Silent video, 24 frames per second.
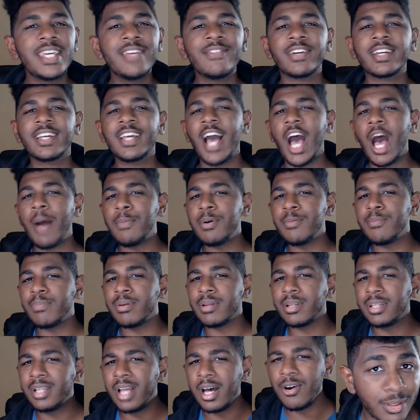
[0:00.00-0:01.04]
a comment
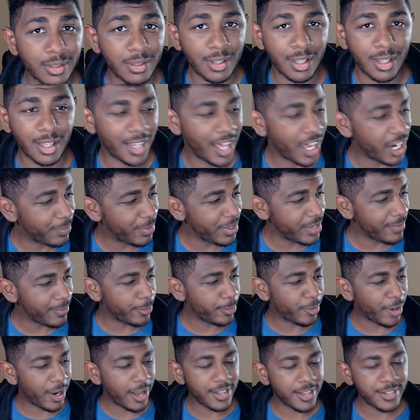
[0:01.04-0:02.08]
below. A lot of people
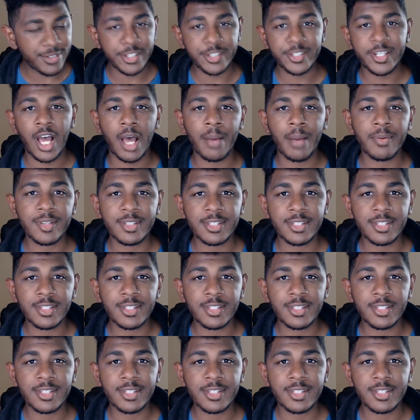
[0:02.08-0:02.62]
browse those comments,